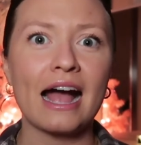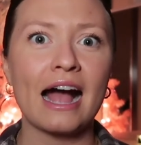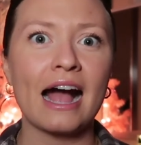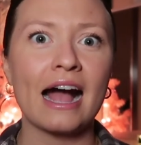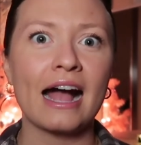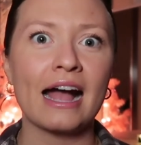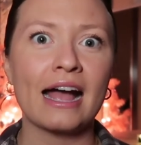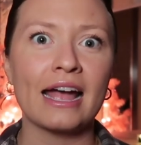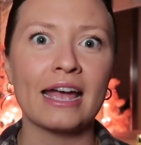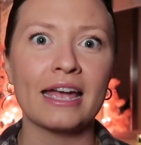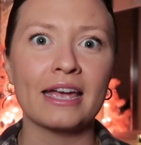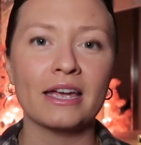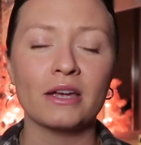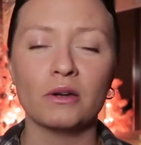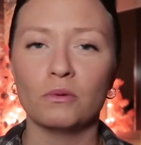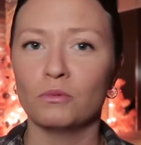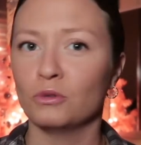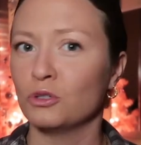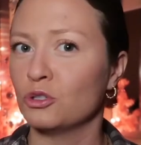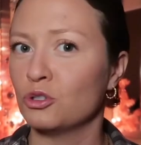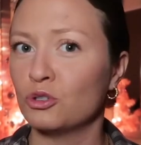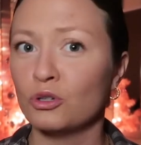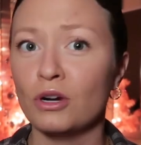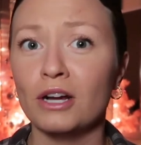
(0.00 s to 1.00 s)
I
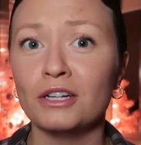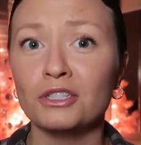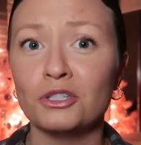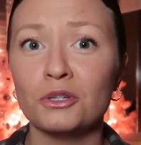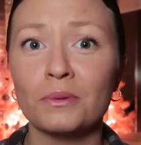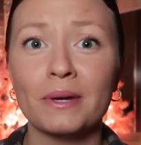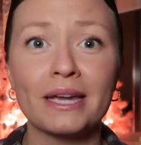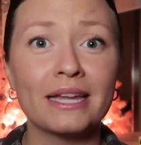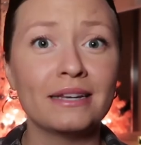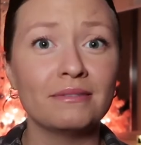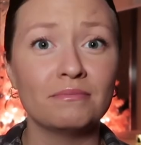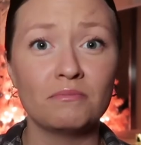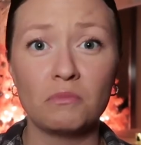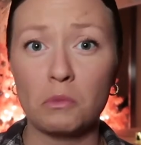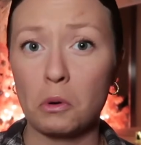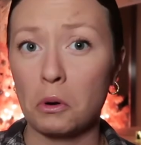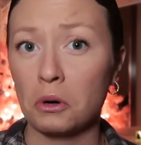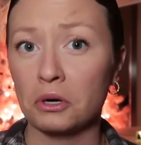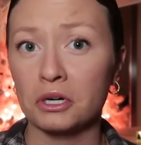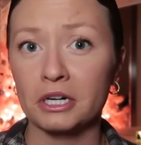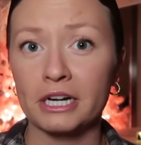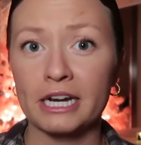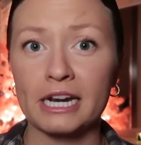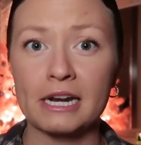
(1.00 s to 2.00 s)
was drawn to it
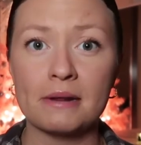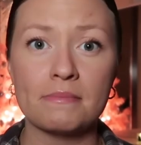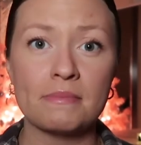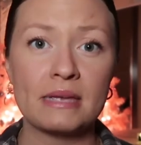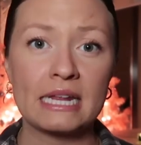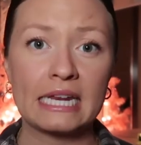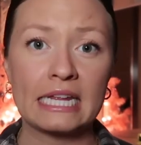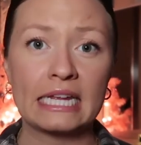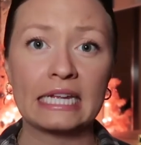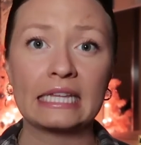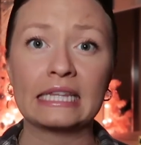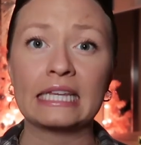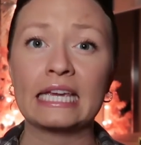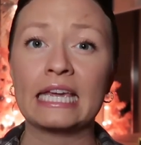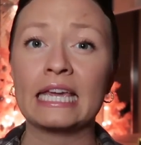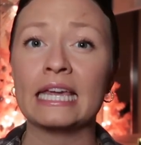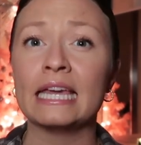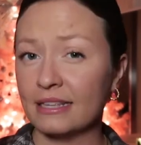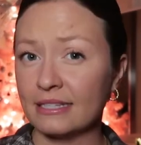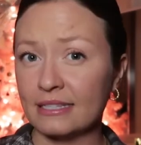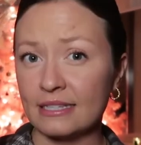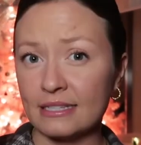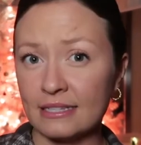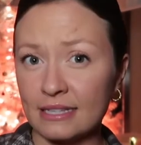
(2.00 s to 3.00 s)
ordered it immediately.
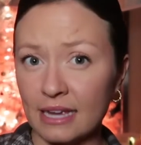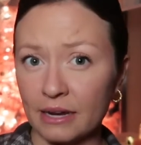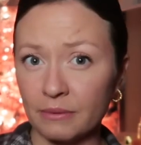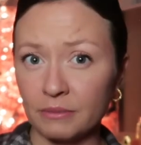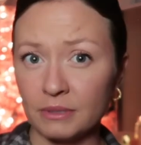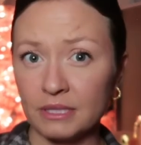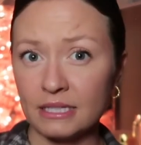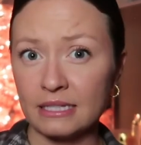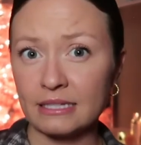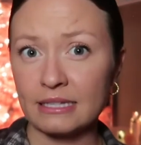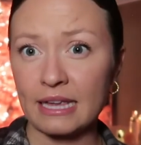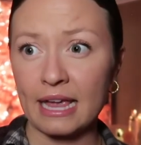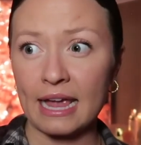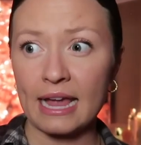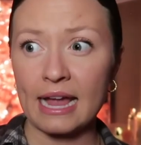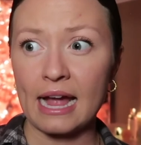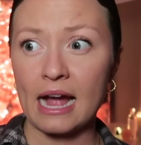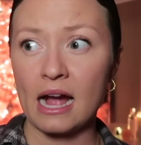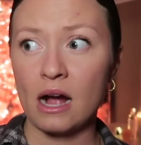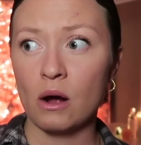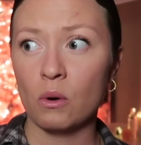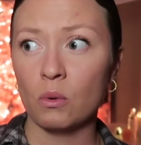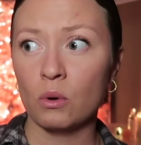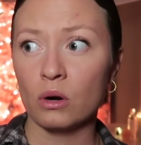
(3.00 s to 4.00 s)
This is, I would say,
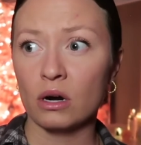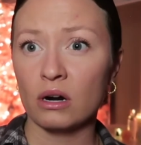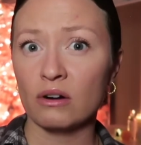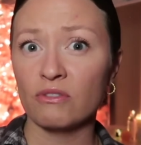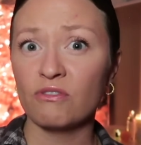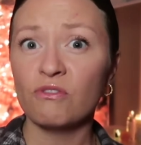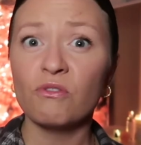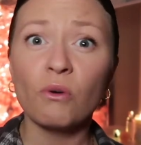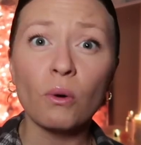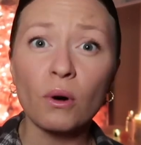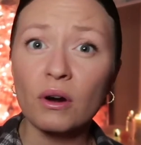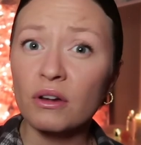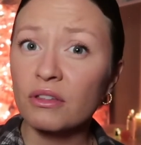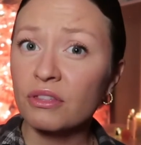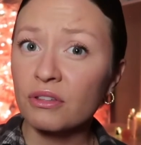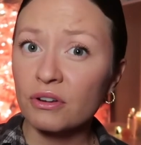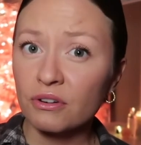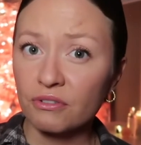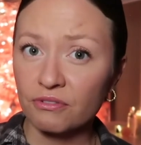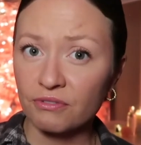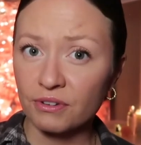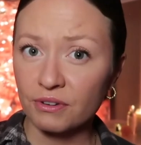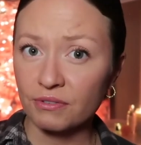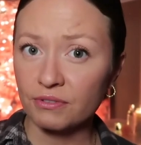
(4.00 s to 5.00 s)
our fourth
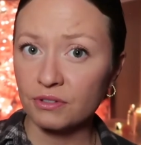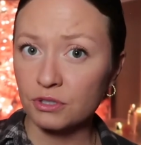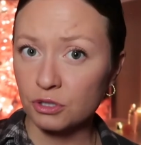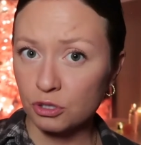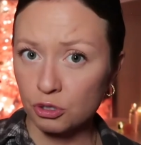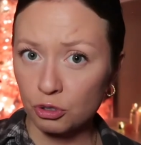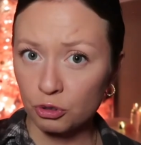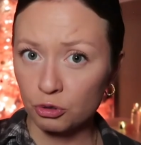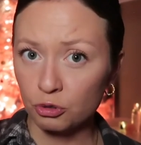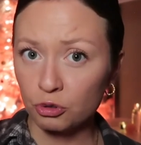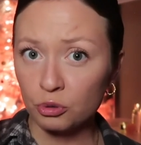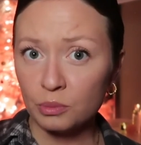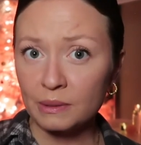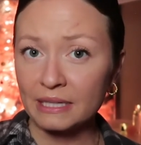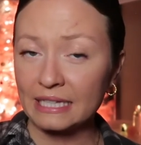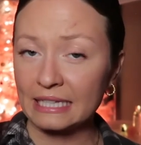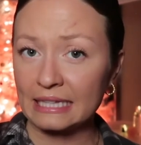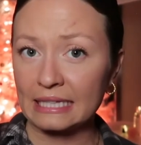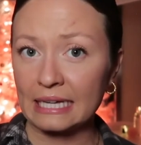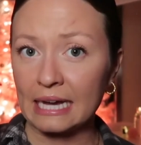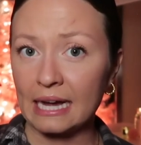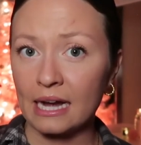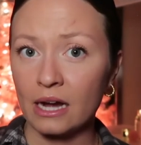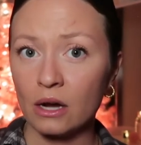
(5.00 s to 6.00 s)
or fifth tube
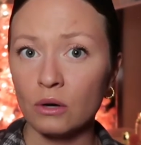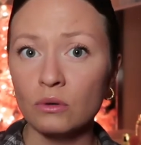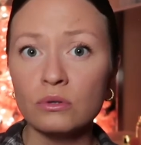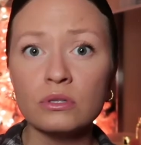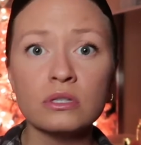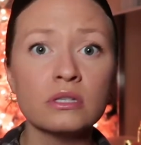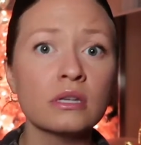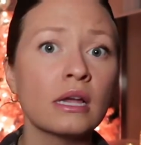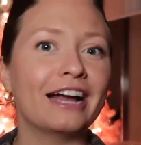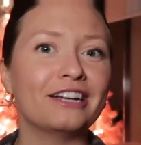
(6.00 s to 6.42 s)
in the house.